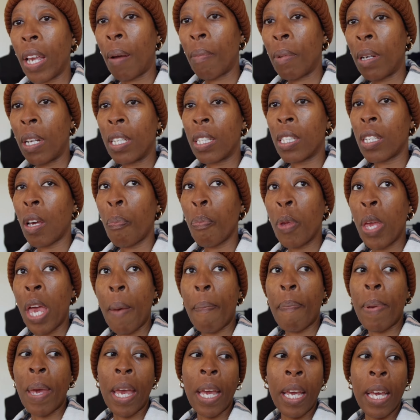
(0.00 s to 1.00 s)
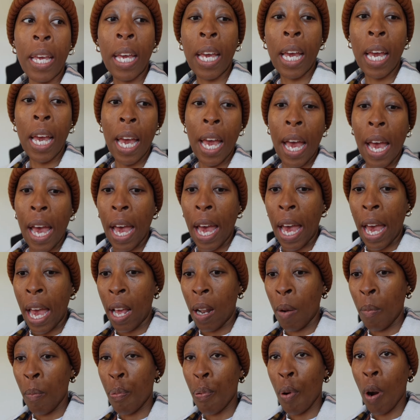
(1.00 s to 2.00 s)
I'm gonna stop yapping
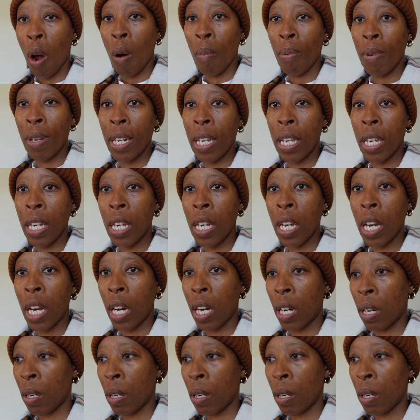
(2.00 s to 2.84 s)
and probably